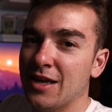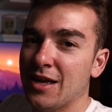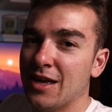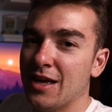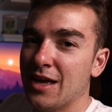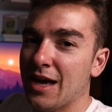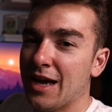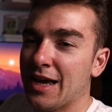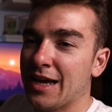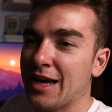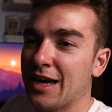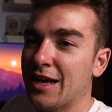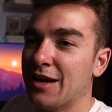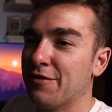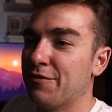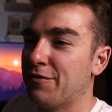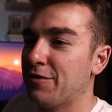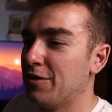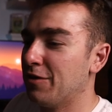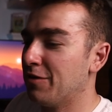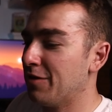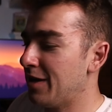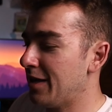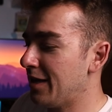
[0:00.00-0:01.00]
I kind of
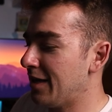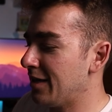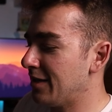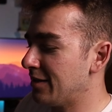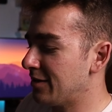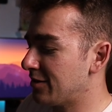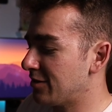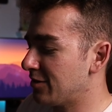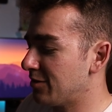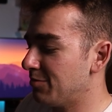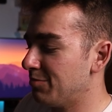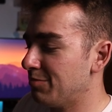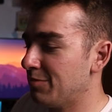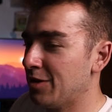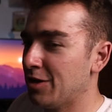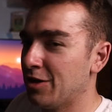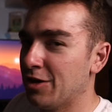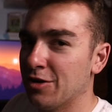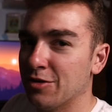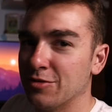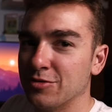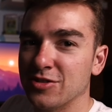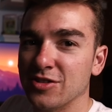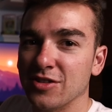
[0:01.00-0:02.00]
feel like it's,
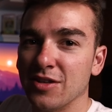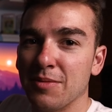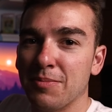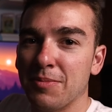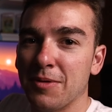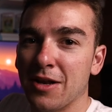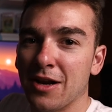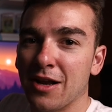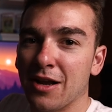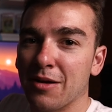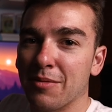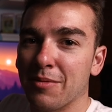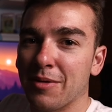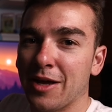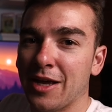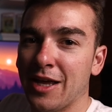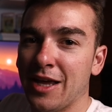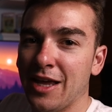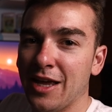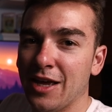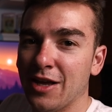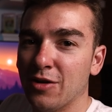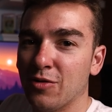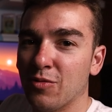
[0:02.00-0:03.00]
slipping out of my
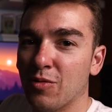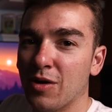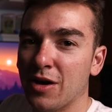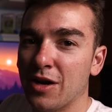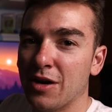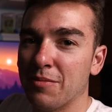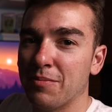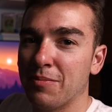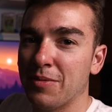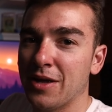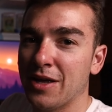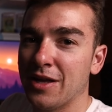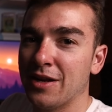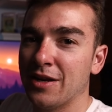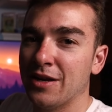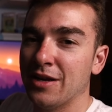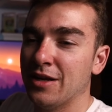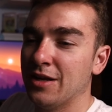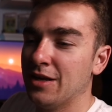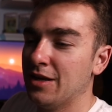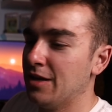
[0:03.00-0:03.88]
hand quite a bit.